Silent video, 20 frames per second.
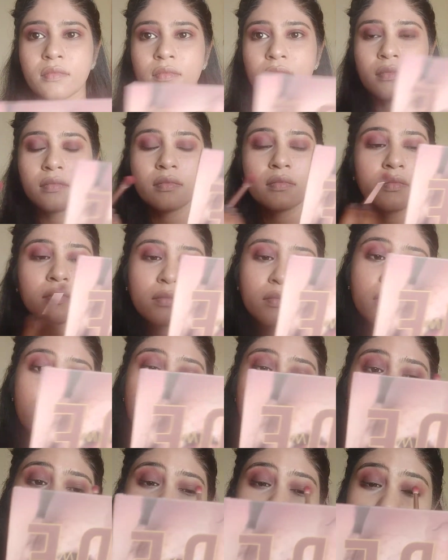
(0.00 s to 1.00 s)
It's
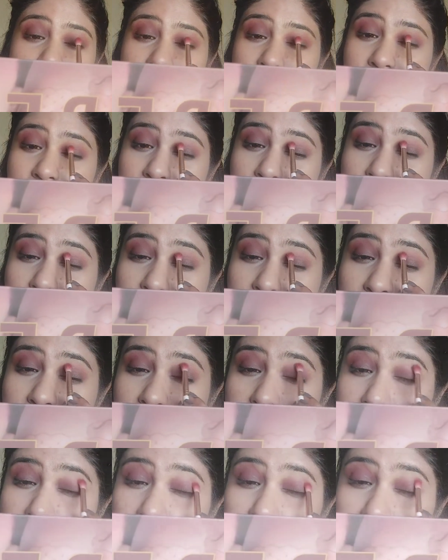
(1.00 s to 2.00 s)
a
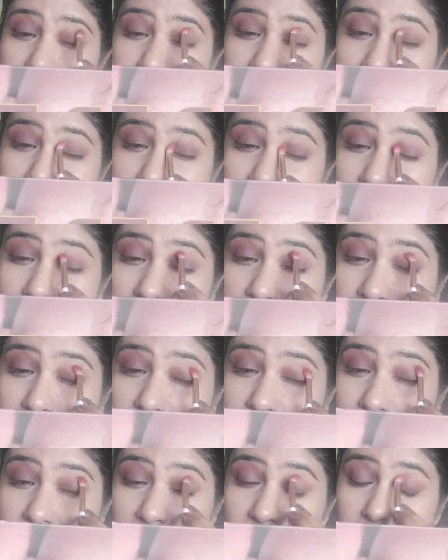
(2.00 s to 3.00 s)
light
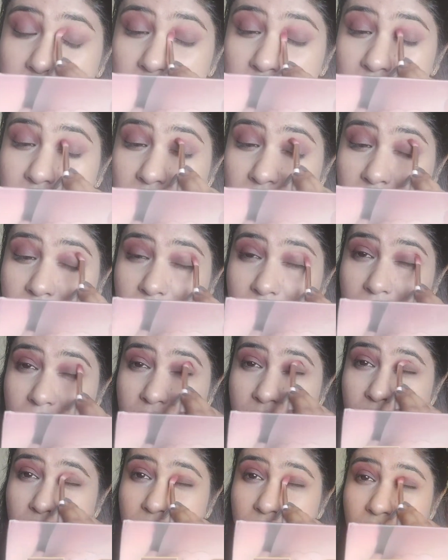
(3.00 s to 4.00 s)
brown shade
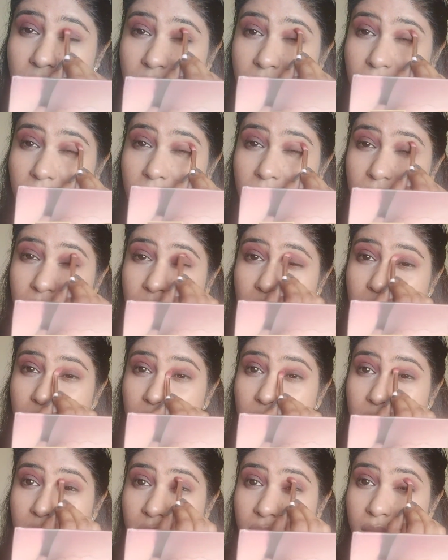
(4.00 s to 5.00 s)
compared to
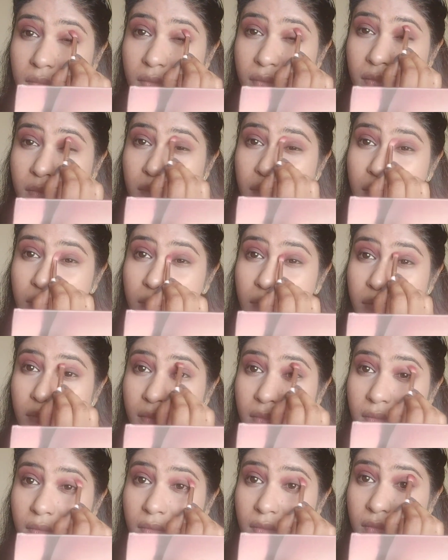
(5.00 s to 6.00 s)
the Play
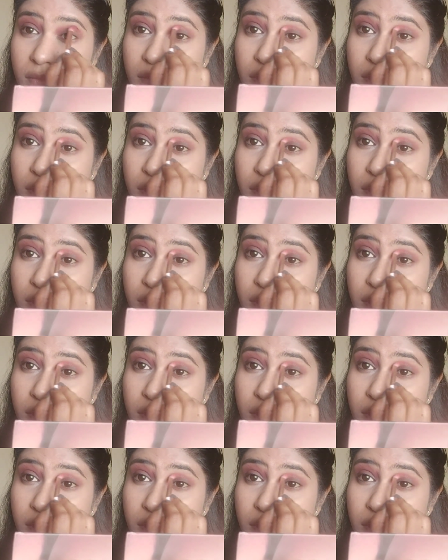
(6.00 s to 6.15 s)
one,